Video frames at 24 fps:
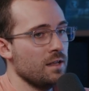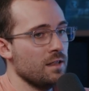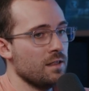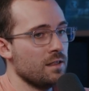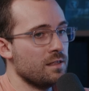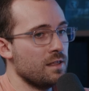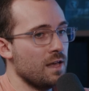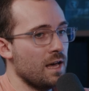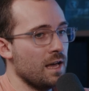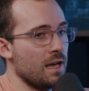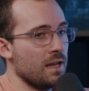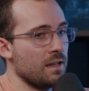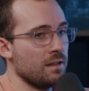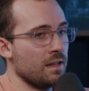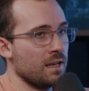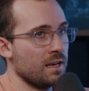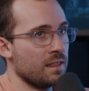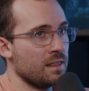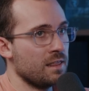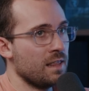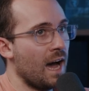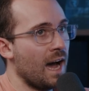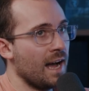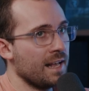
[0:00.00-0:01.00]
then
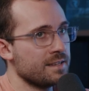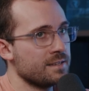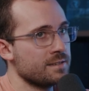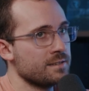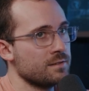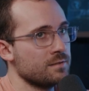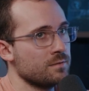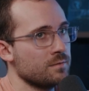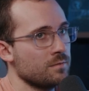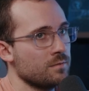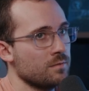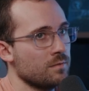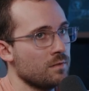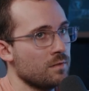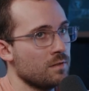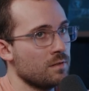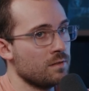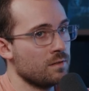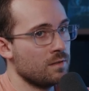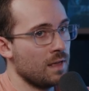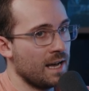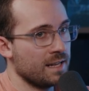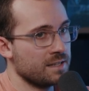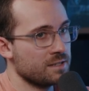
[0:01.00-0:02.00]
like that's
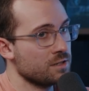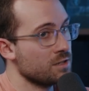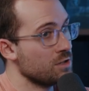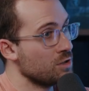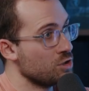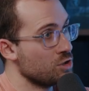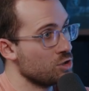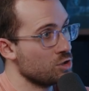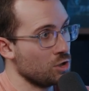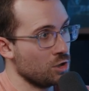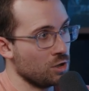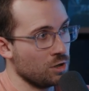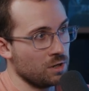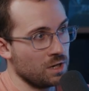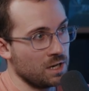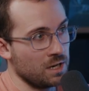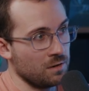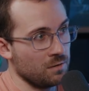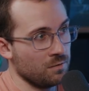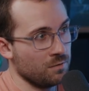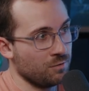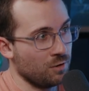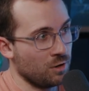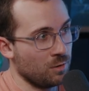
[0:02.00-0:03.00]

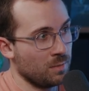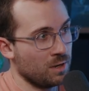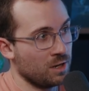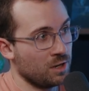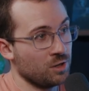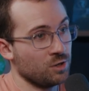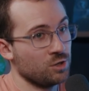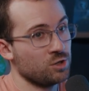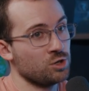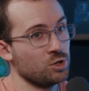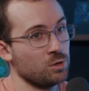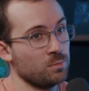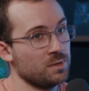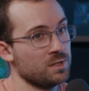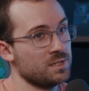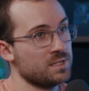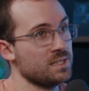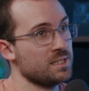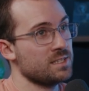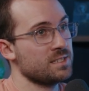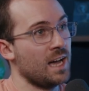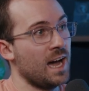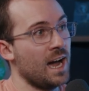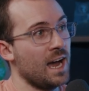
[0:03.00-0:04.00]
concerning from like a human
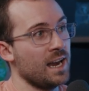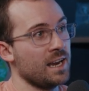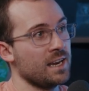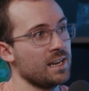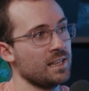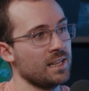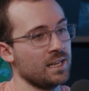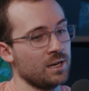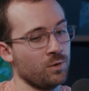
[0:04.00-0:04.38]
society.